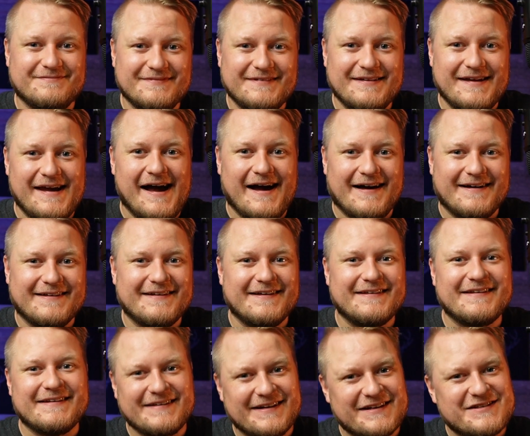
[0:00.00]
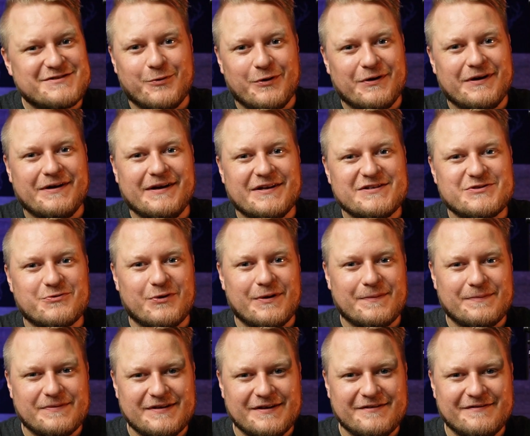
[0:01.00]
Yeah, I think that's pretty
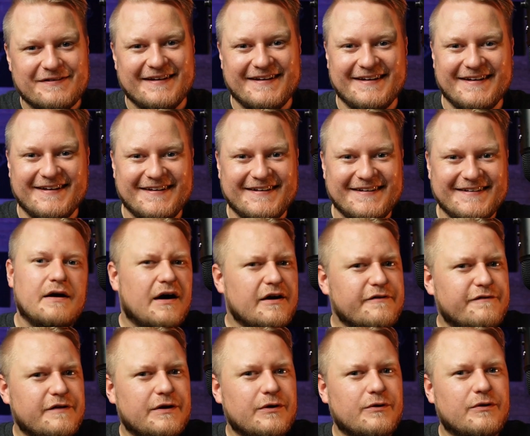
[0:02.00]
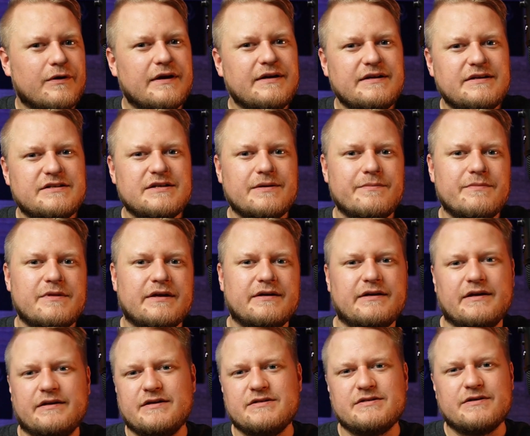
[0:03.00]
descriptive. I figured I need something
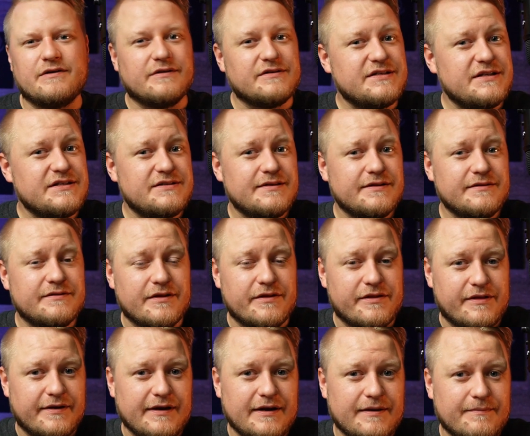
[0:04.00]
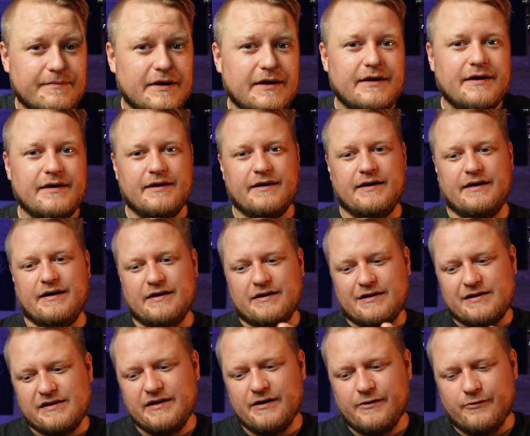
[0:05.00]
that has a consistent theme, a
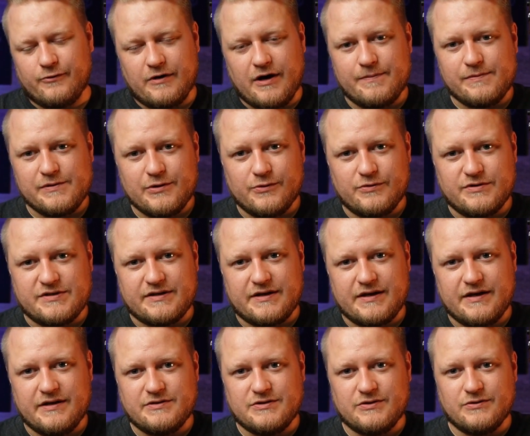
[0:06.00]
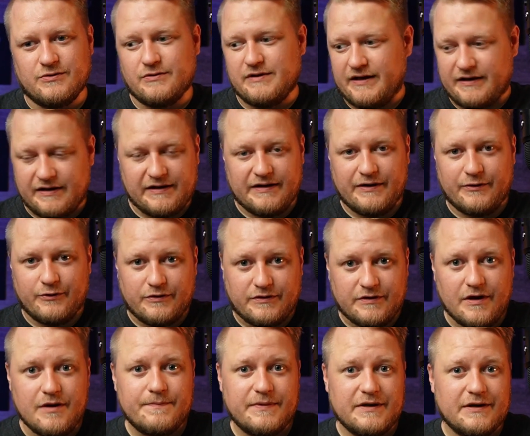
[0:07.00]
clear upload schedule, a clear
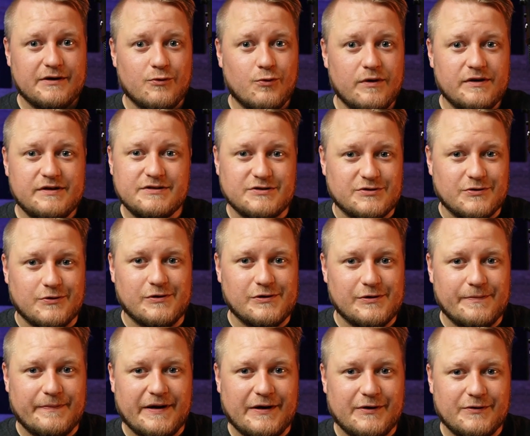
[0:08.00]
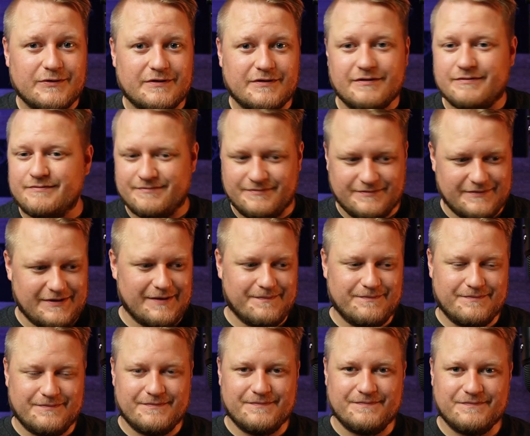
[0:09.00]
topic, what it's all about. Yep,
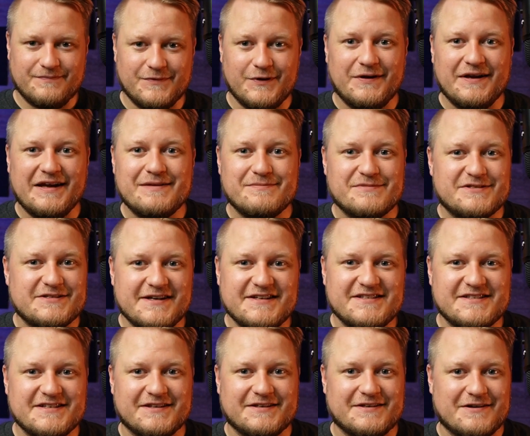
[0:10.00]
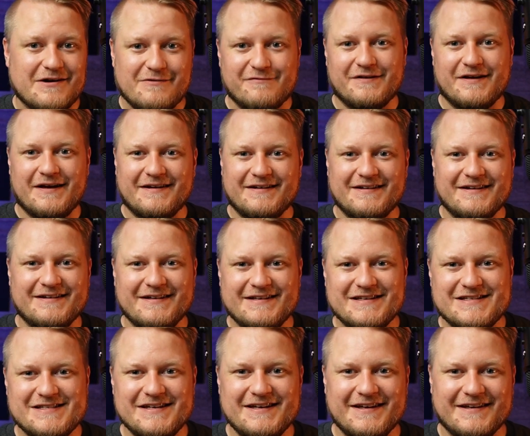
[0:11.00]
the name says it, Coffee and
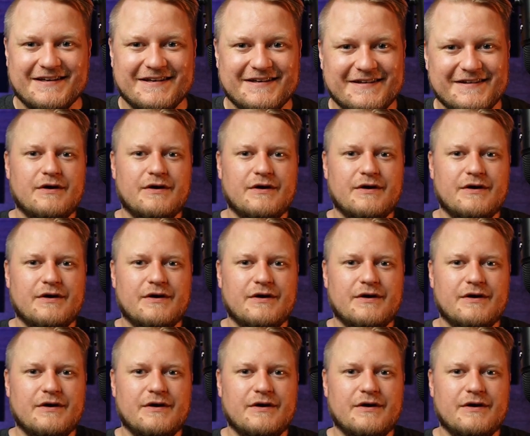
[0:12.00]
EDC.